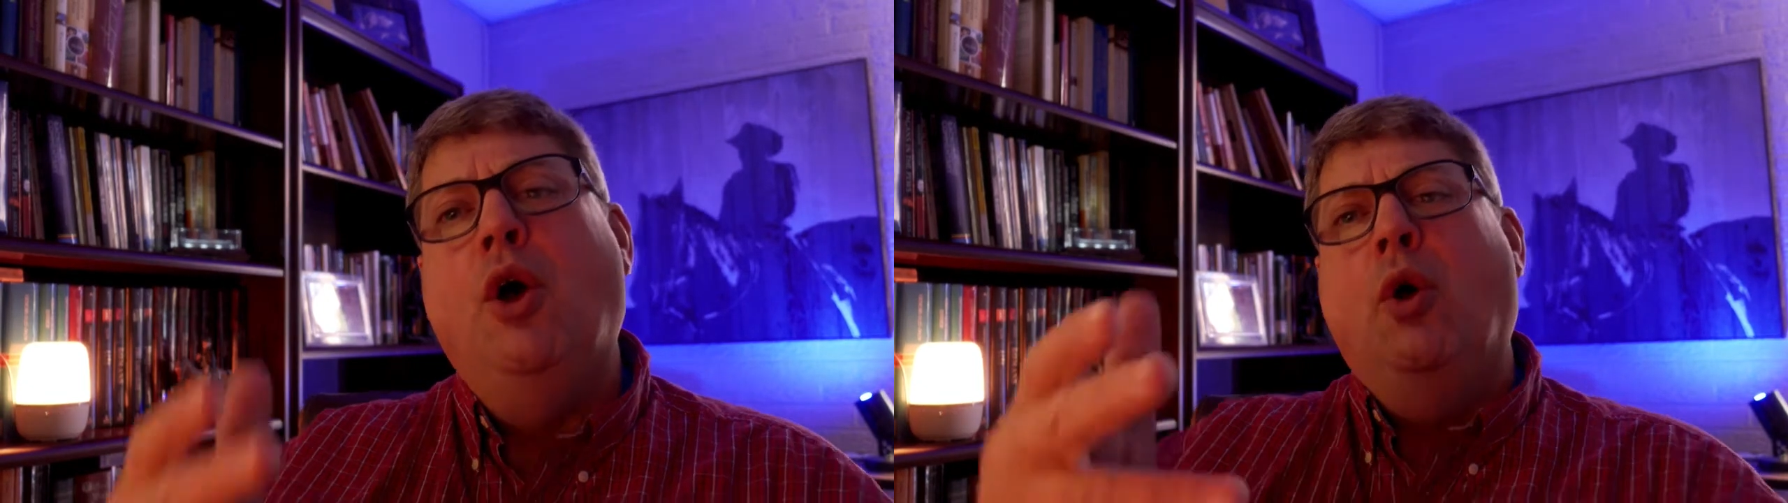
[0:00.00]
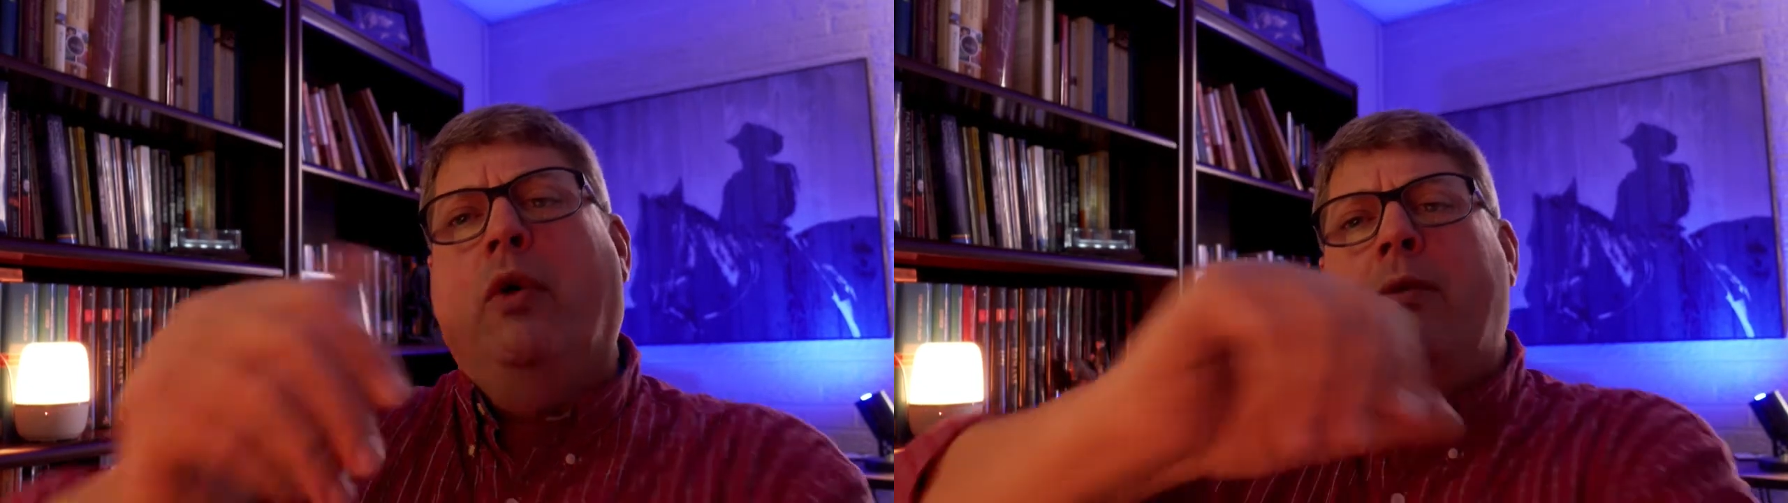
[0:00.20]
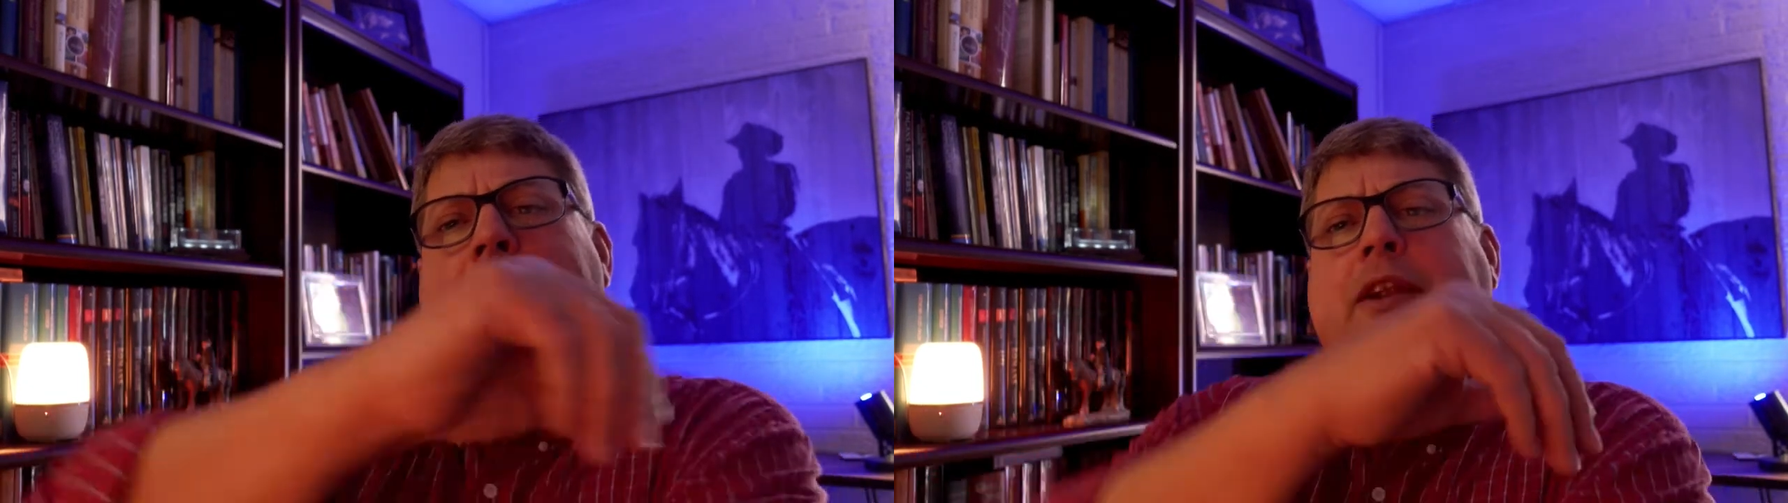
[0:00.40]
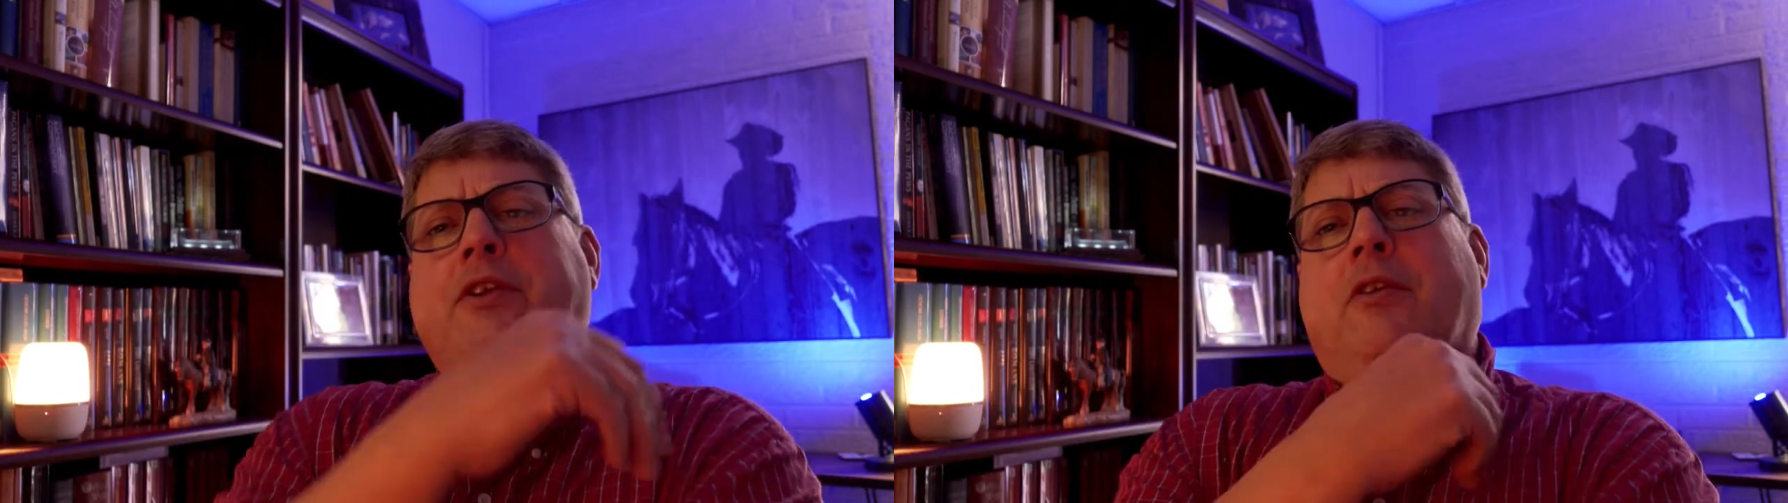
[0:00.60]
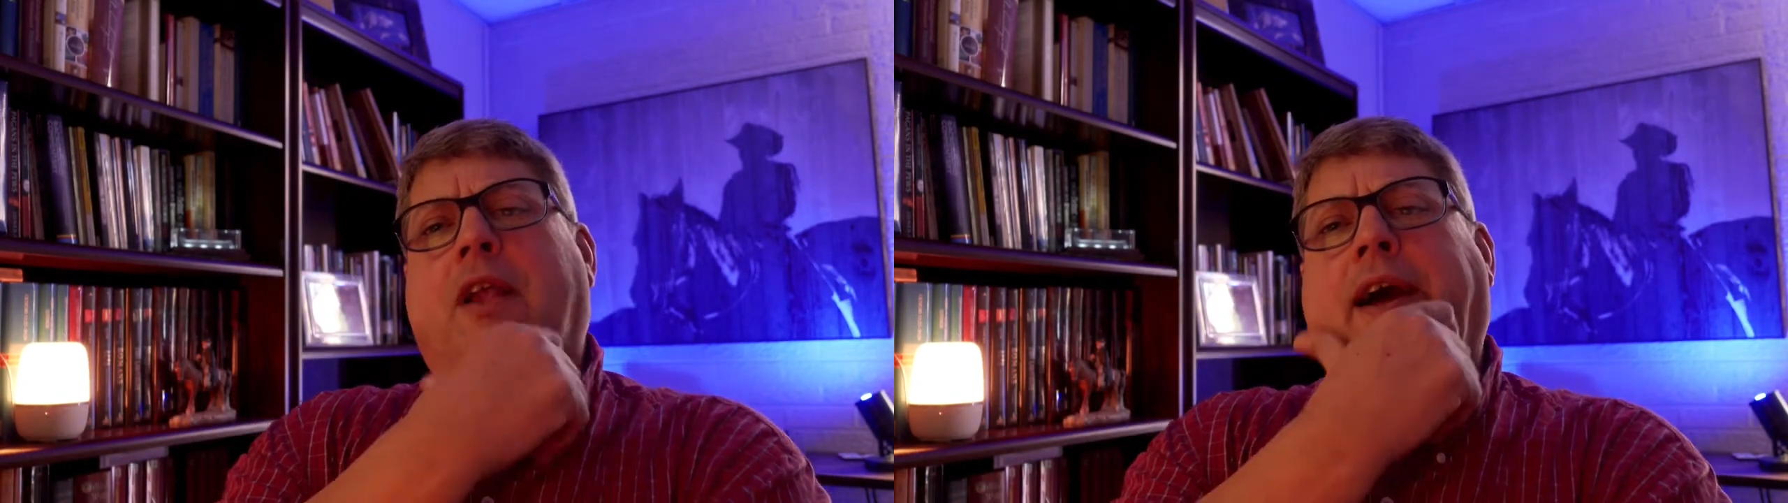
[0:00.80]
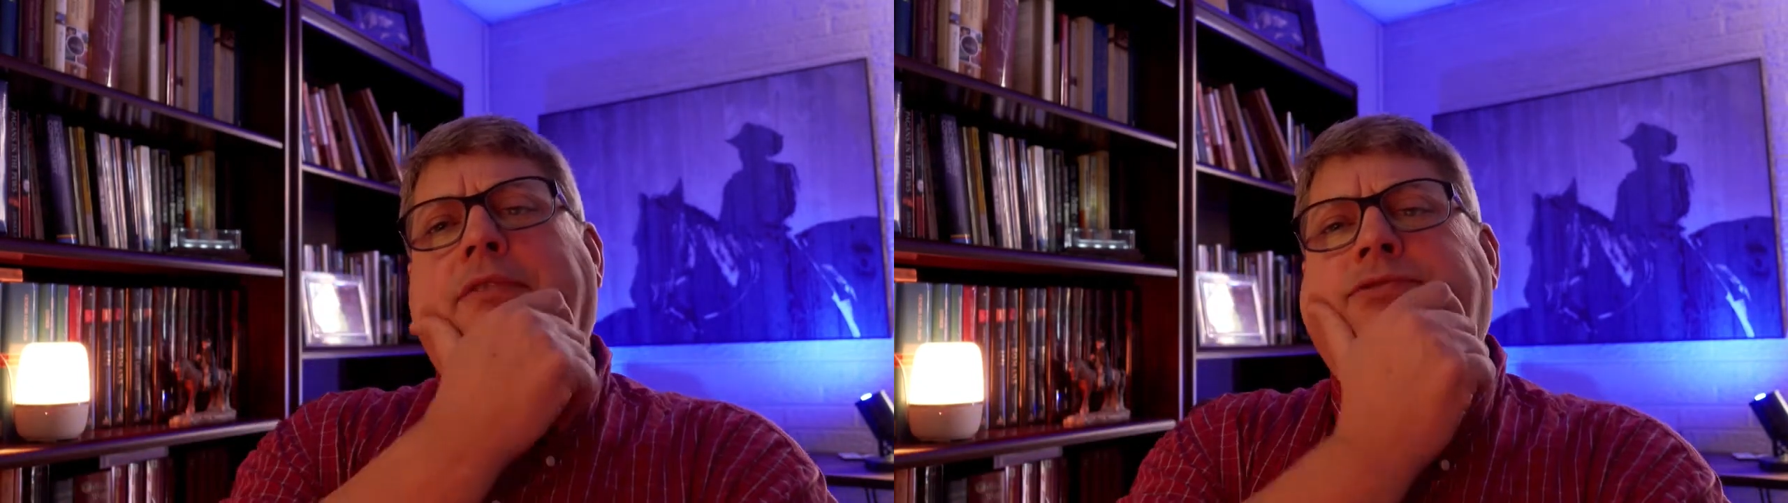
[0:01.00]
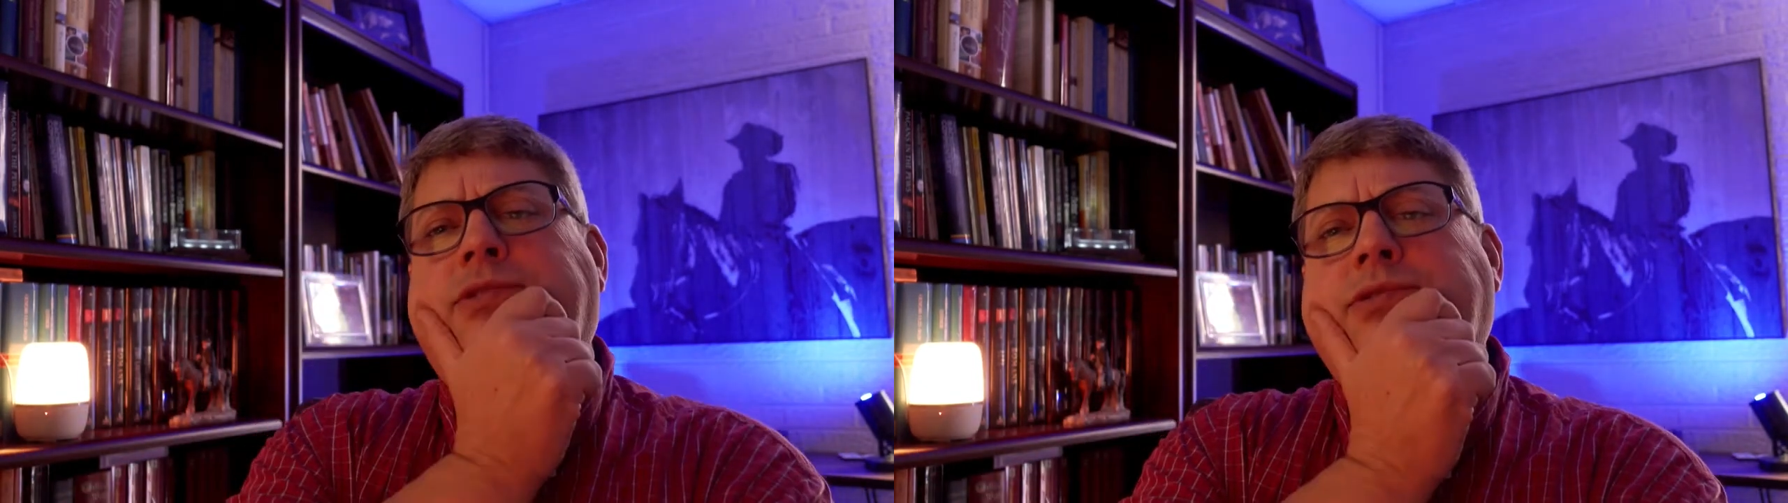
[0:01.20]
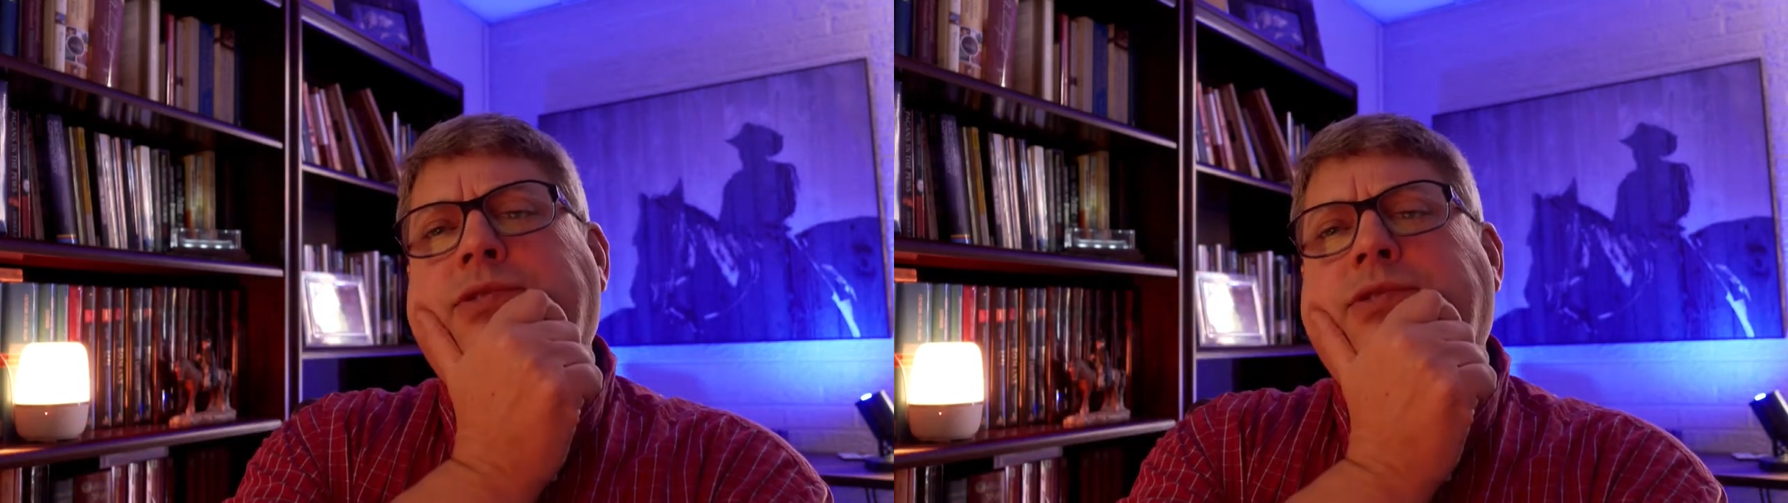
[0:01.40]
What about in your life?